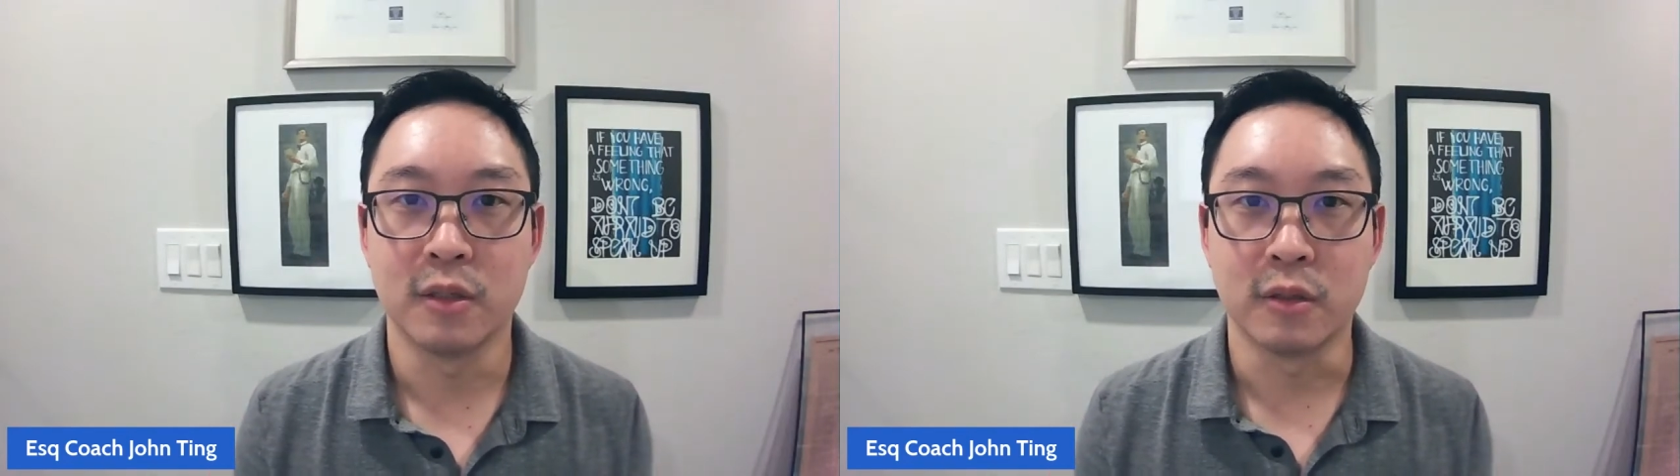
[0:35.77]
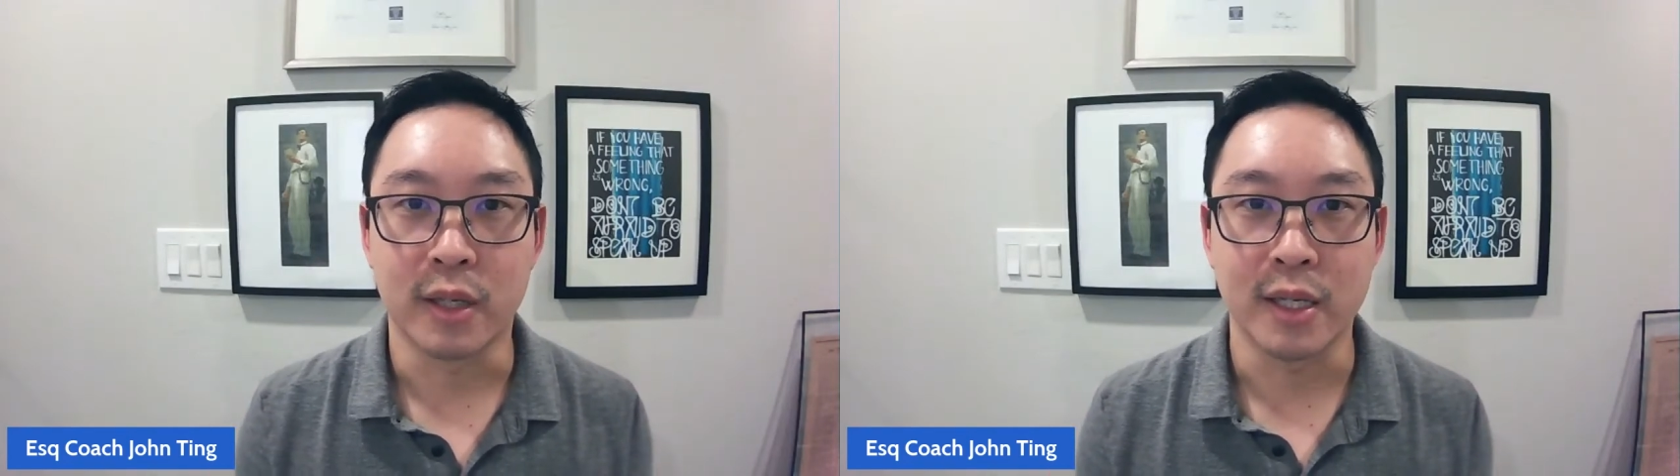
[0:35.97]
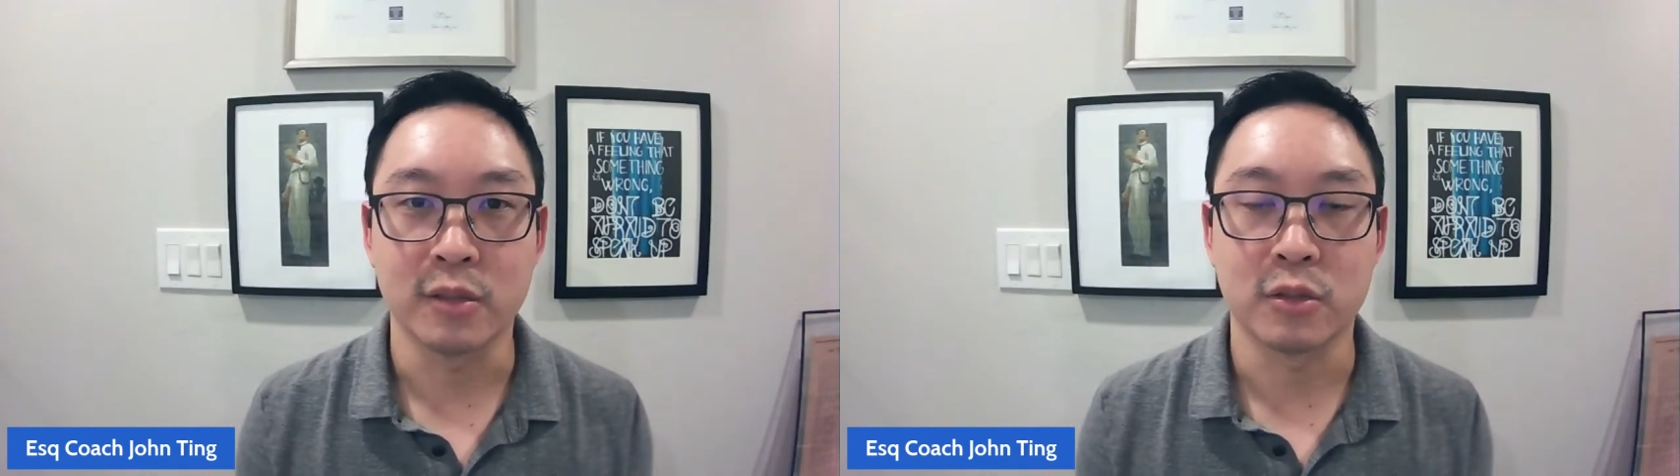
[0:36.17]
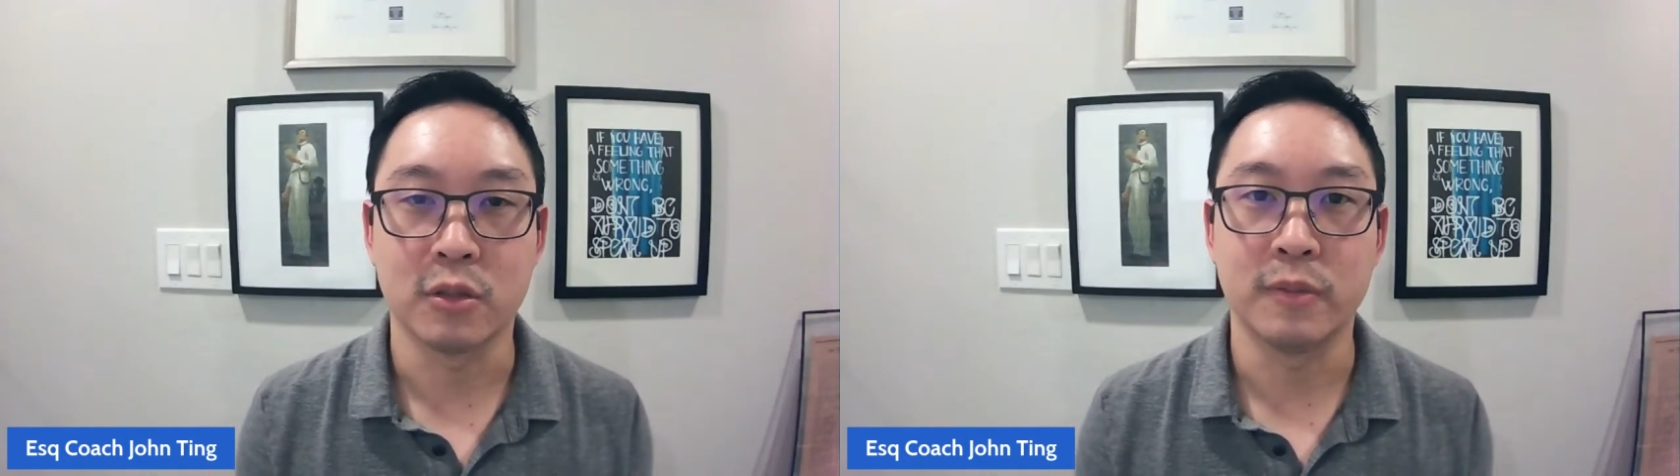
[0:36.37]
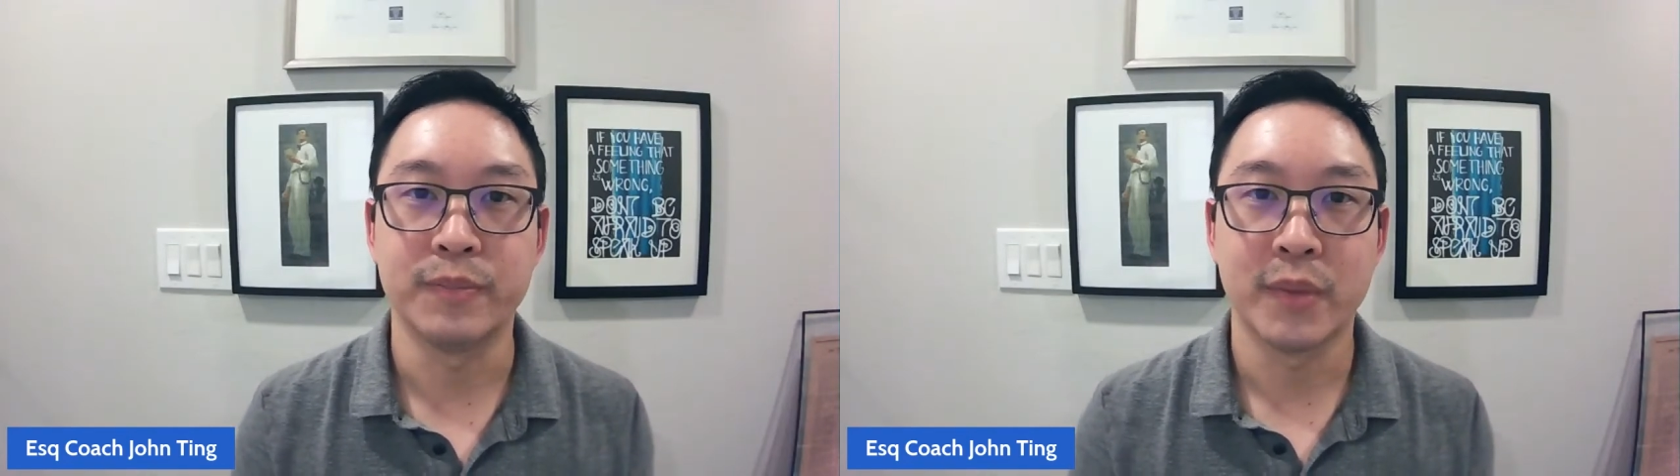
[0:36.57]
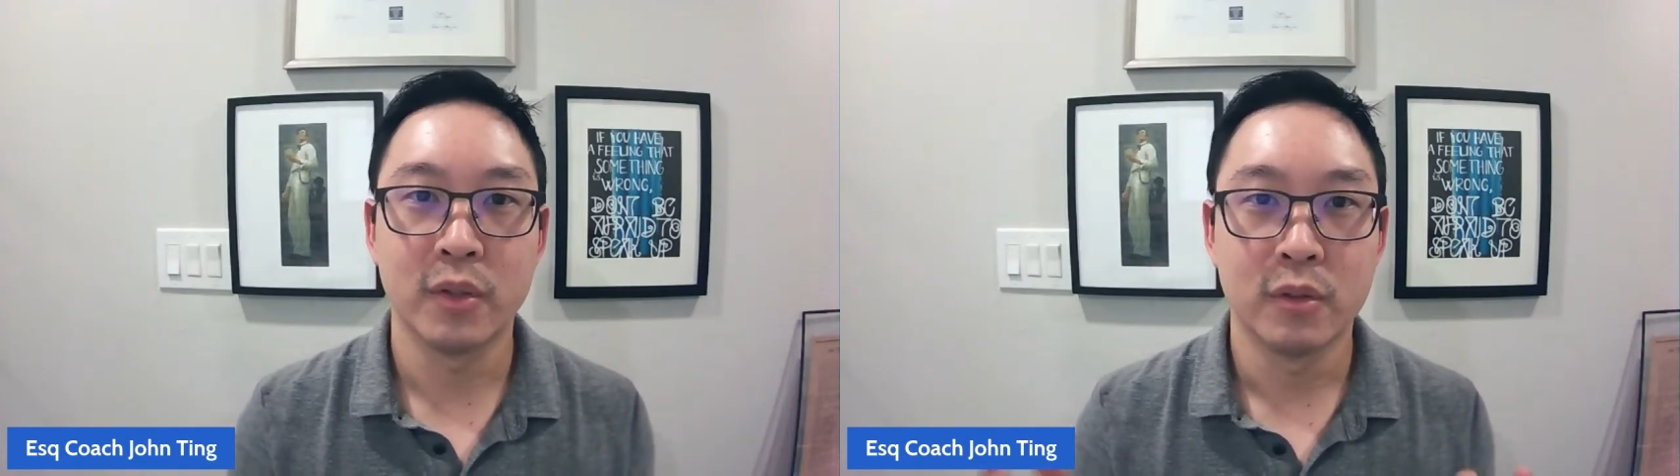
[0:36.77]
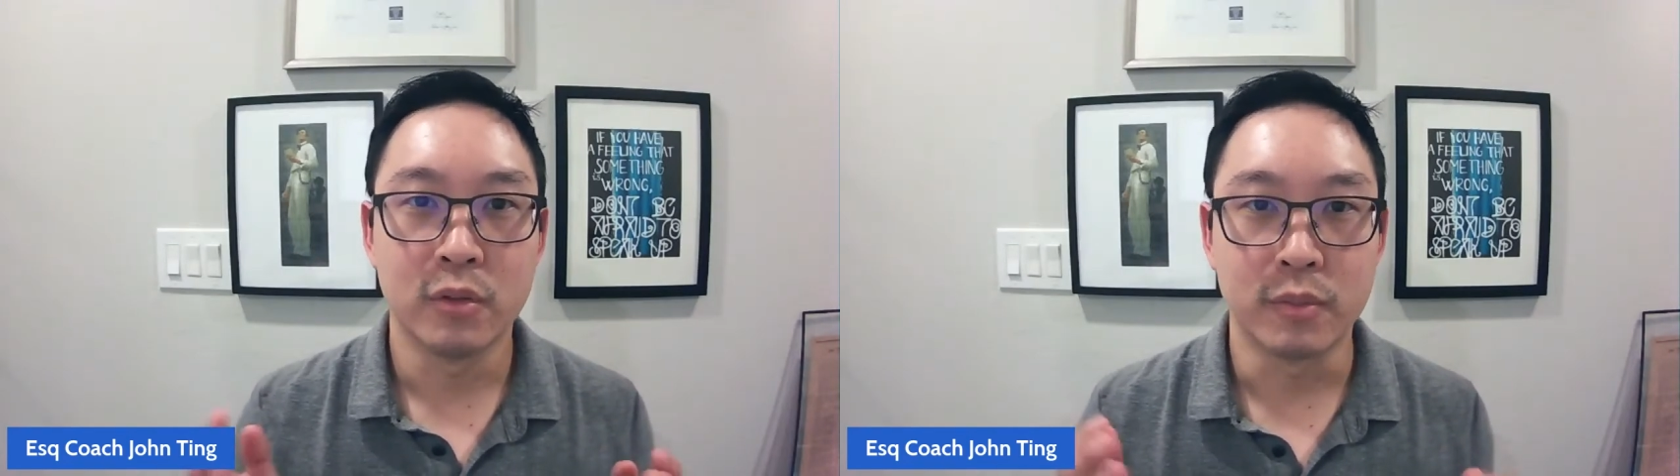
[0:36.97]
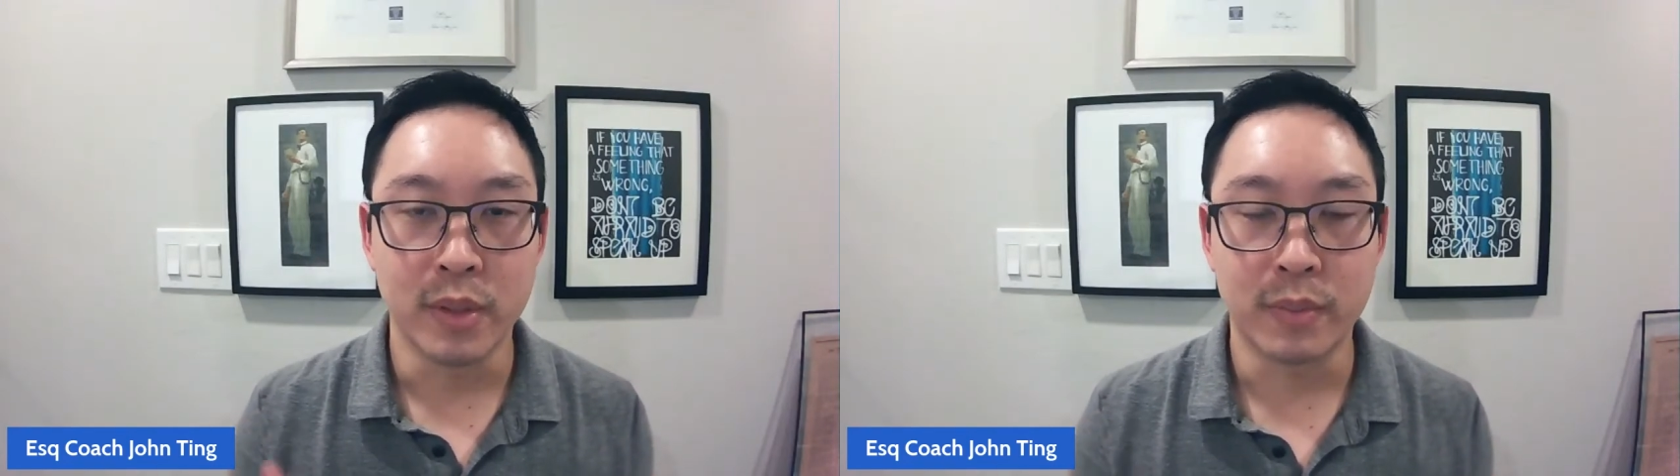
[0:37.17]
Okay, so
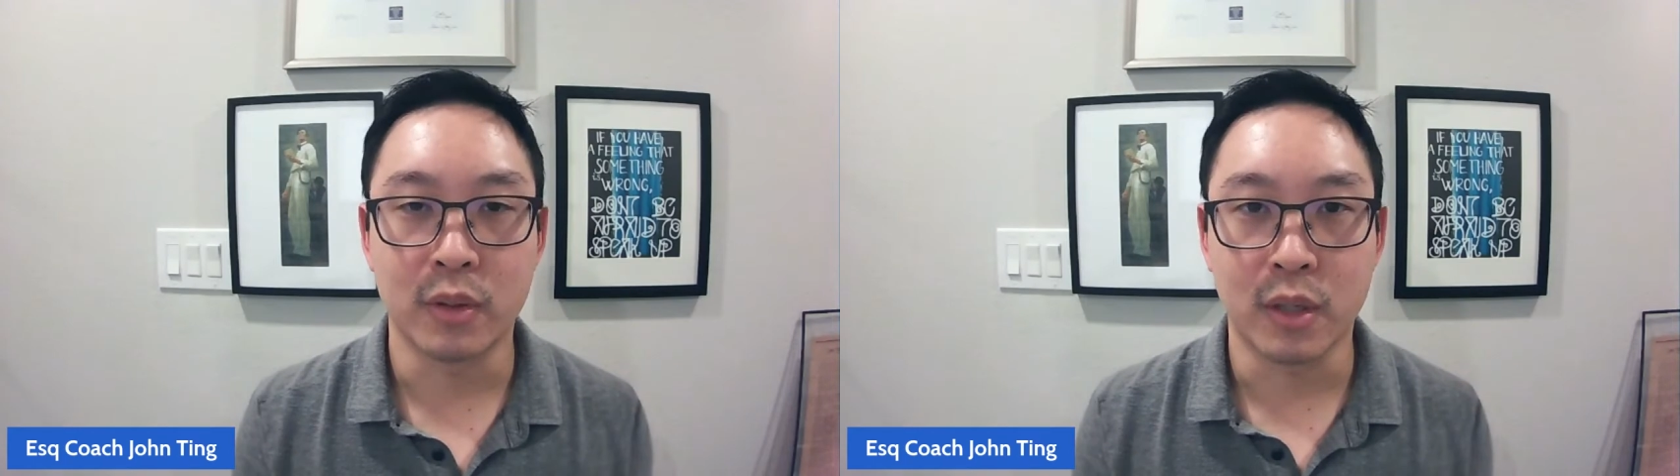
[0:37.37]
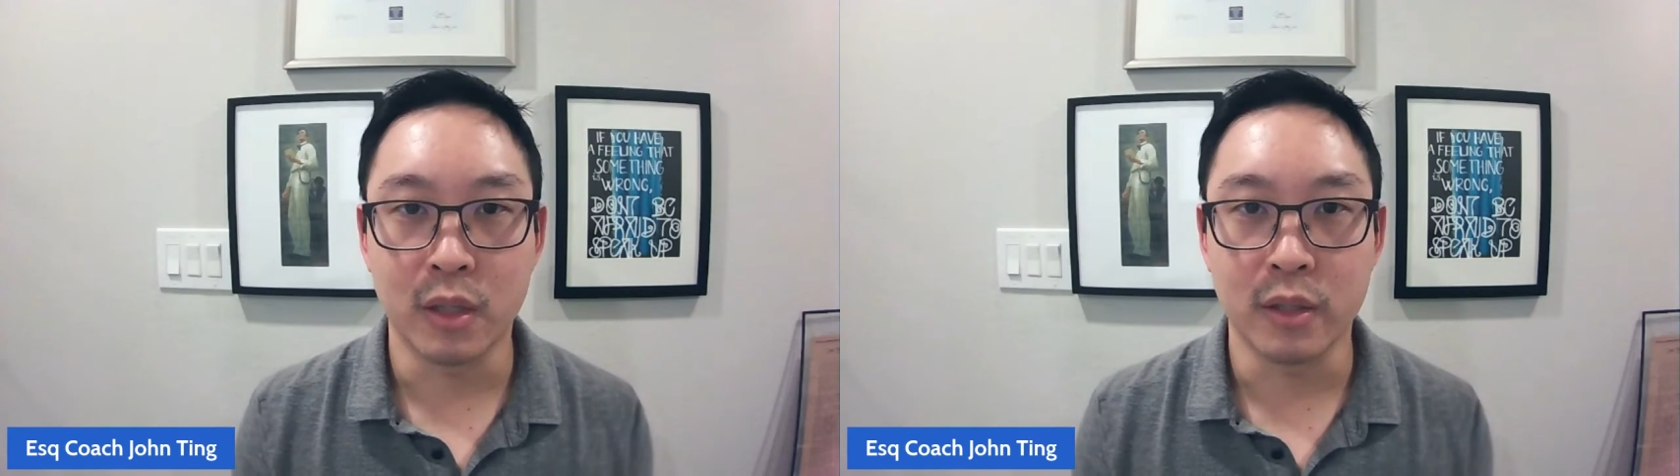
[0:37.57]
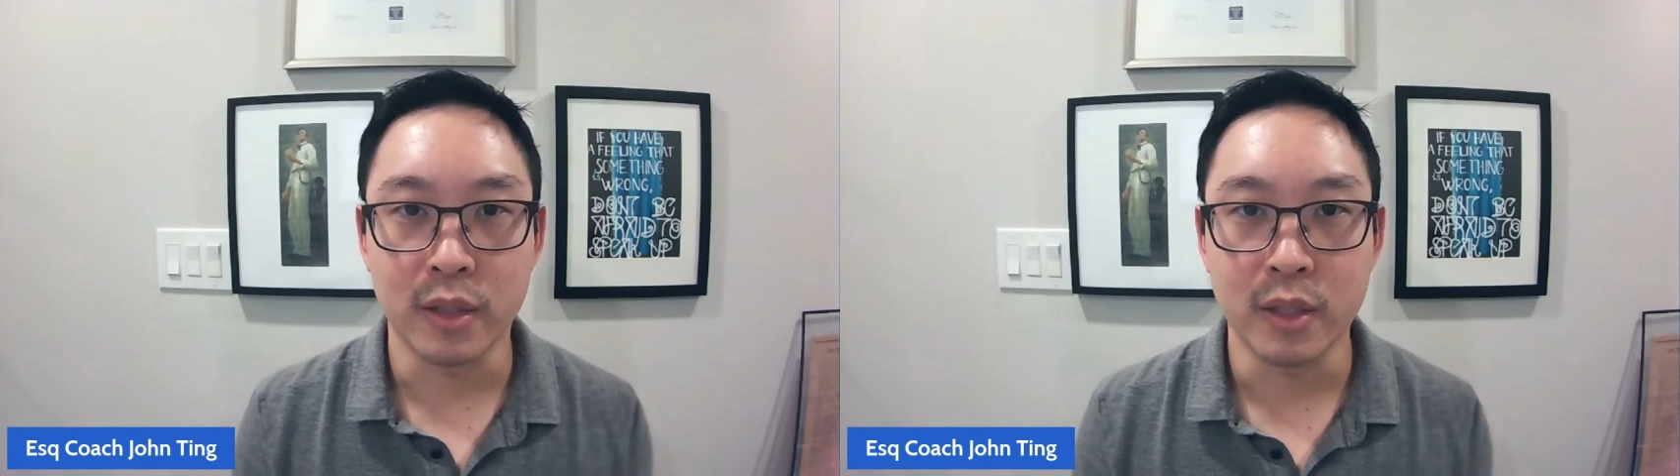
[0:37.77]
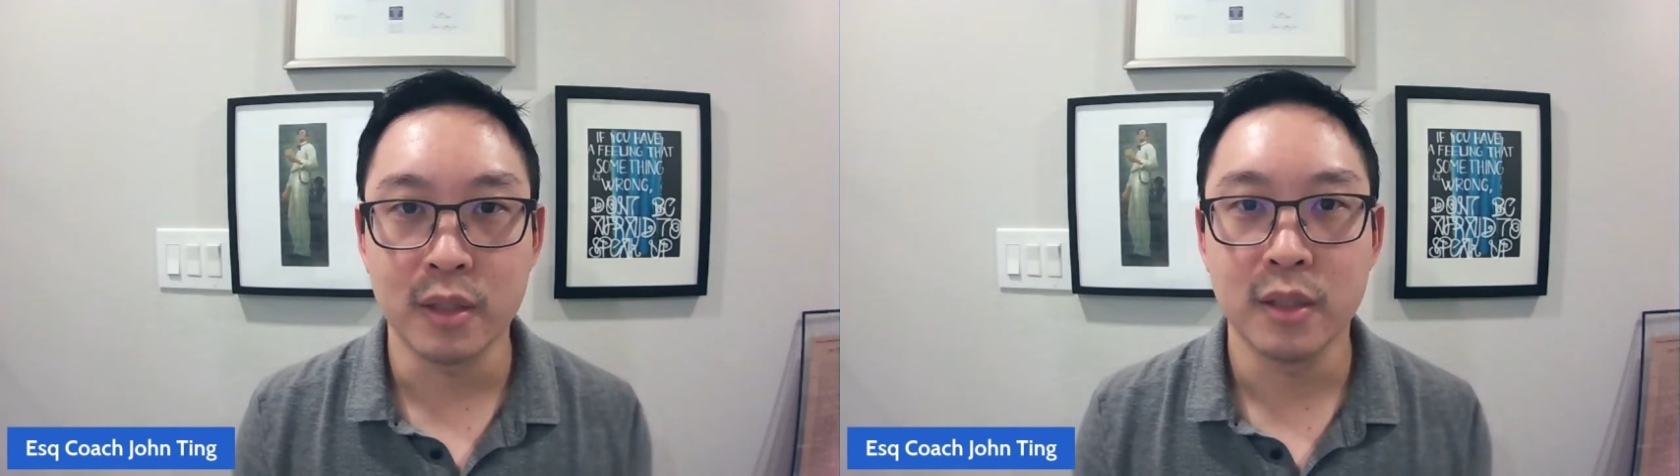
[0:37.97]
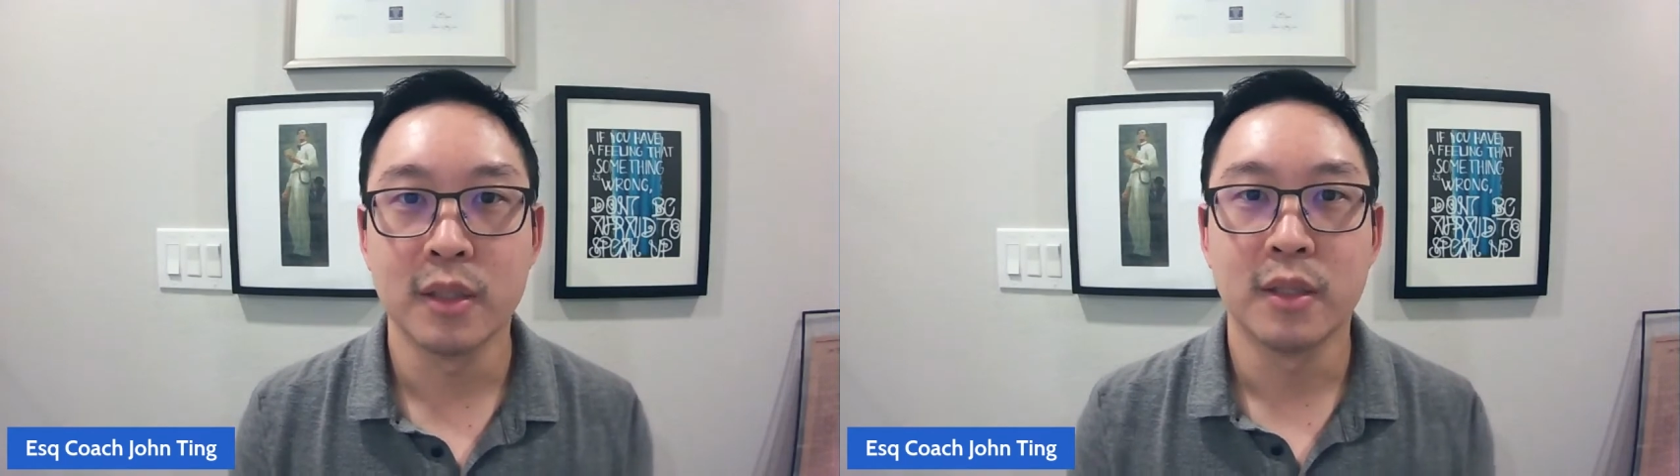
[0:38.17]
when people are calling in,